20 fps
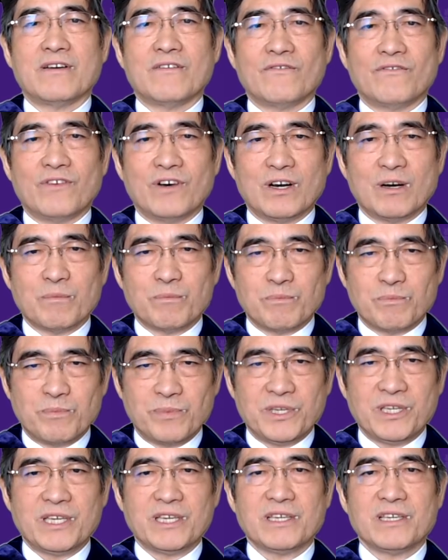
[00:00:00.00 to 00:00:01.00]
for
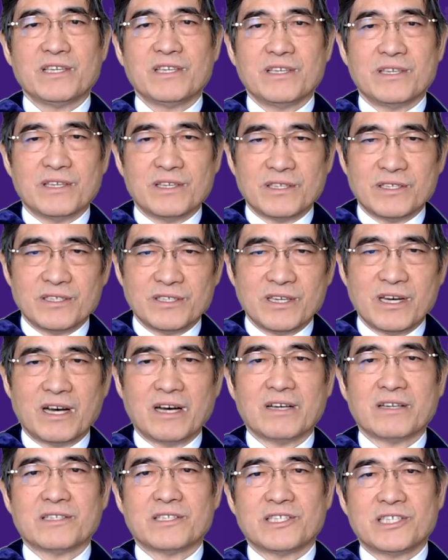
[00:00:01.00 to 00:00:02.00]
being
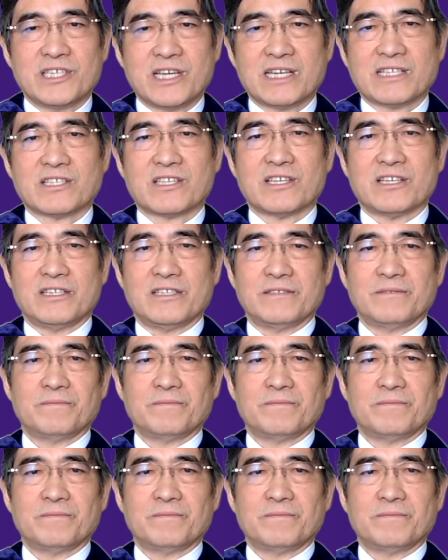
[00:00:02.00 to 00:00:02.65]
your Chancellor.